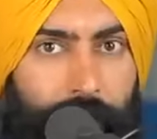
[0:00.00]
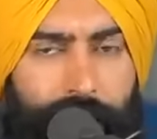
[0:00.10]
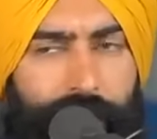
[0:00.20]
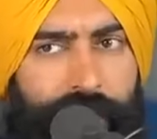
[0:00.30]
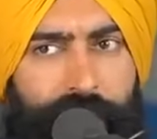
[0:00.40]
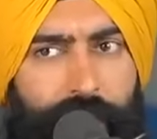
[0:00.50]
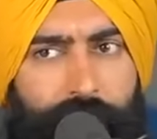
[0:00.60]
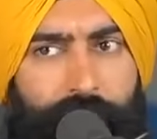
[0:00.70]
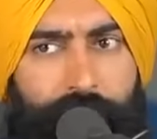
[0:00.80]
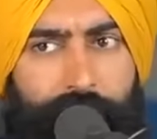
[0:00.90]
but it was
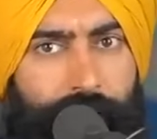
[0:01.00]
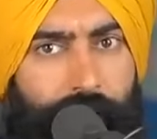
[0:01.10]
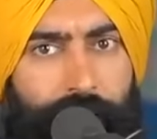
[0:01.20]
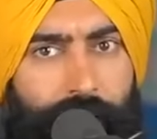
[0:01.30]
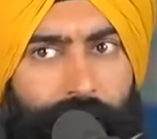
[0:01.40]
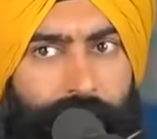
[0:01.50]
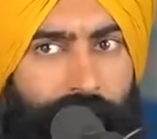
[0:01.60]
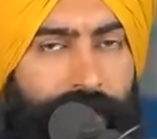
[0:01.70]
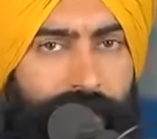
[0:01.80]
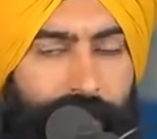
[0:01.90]
not
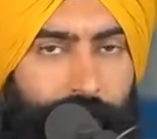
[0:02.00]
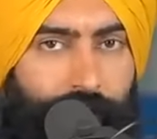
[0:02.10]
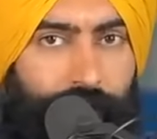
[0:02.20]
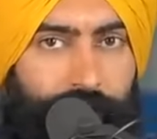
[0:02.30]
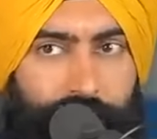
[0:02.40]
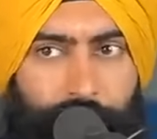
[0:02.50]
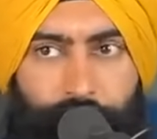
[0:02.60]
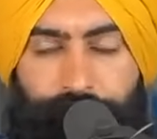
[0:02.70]
that significant.